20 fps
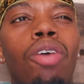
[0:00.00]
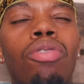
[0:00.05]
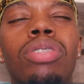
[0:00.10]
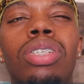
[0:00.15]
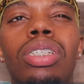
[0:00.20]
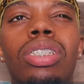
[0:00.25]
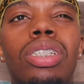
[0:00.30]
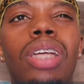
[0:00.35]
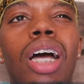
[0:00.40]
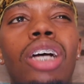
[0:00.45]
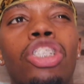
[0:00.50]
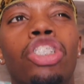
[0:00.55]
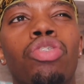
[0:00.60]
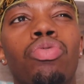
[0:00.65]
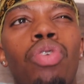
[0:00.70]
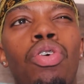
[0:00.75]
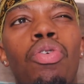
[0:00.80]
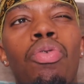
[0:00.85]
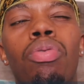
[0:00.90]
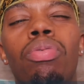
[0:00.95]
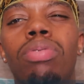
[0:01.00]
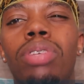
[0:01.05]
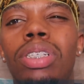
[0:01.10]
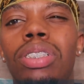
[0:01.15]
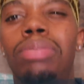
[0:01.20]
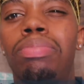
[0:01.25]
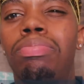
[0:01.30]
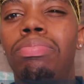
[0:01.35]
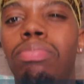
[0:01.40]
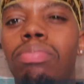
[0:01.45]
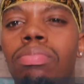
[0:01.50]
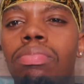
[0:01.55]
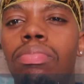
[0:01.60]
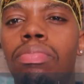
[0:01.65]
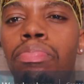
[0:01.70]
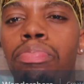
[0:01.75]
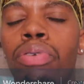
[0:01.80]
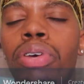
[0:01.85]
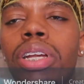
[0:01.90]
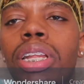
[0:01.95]
your testosterone is
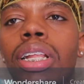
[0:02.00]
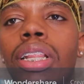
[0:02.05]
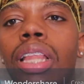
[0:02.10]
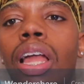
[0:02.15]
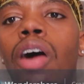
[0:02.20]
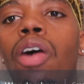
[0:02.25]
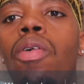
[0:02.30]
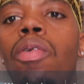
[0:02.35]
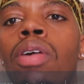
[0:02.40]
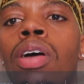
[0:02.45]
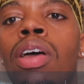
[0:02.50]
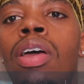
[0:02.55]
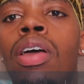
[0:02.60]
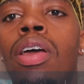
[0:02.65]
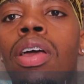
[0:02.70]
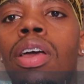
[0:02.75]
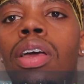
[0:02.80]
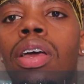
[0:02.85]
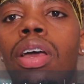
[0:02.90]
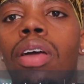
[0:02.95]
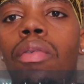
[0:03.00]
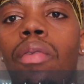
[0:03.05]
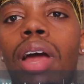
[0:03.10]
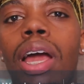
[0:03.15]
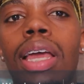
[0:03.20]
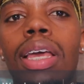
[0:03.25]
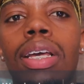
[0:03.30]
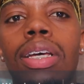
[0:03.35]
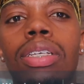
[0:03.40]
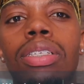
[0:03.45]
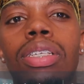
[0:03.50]
pretty low, right?